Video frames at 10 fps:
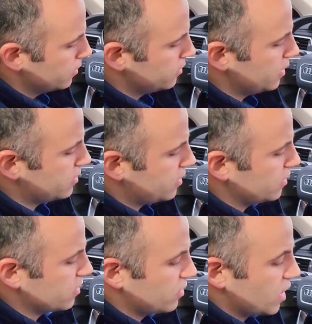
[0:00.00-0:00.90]
These
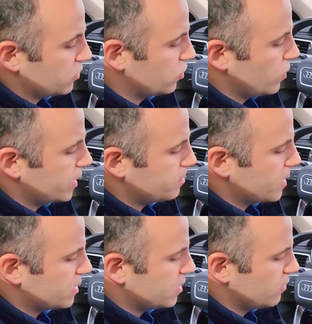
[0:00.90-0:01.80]
things are not too
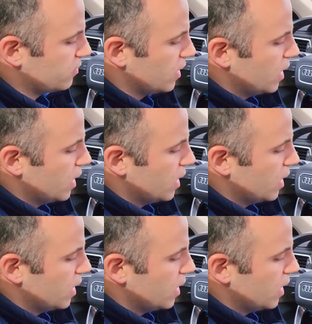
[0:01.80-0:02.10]
expensive.